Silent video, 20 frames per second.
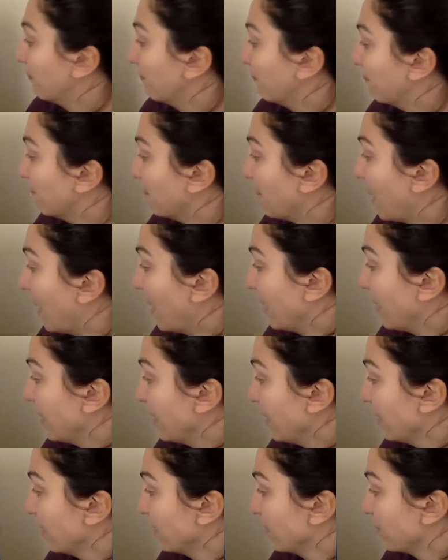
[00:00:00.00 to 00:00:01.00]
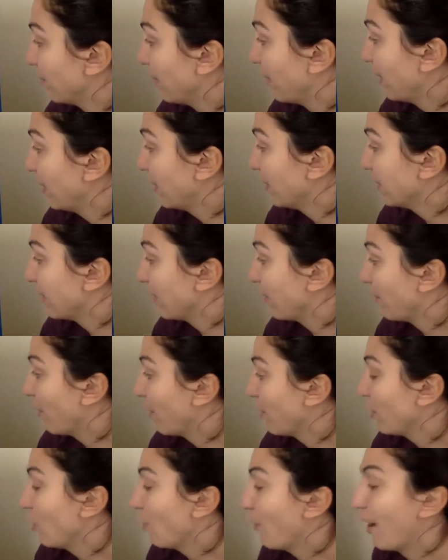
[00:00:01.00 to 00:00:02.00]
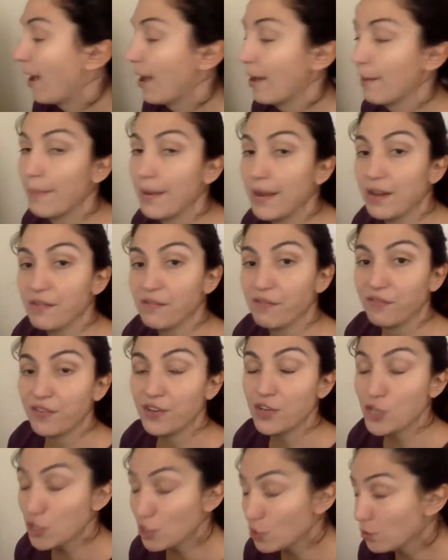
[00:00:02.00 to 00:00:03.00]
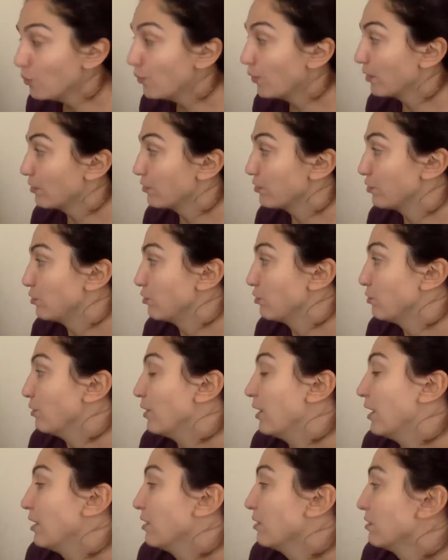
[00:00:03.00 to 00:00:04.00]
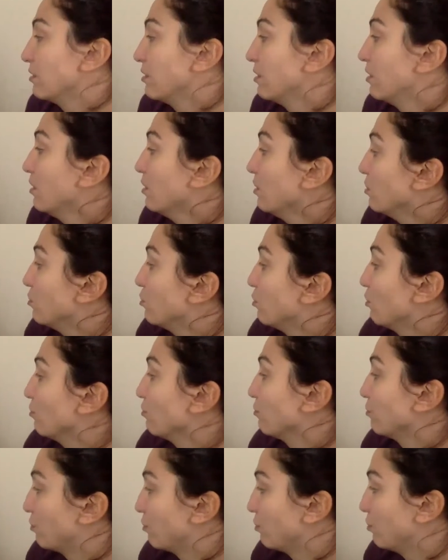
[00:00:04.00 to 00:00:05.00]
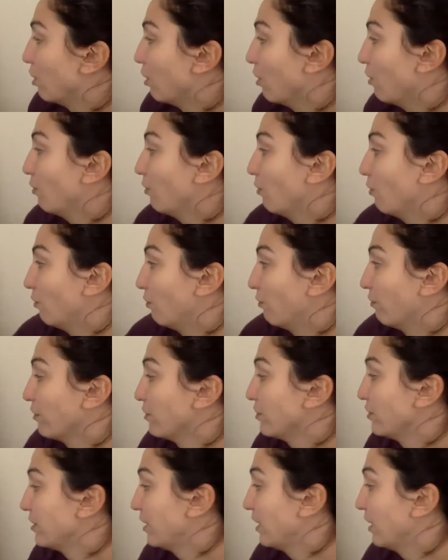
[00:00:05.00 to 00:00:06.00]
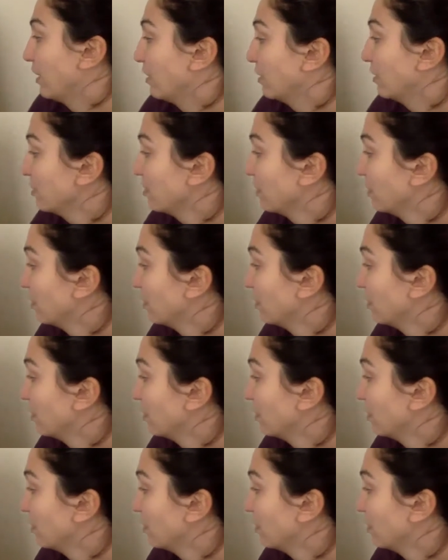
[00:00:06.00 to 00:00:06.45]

minus, right, because I want to know how many fewer students chose snow over sand,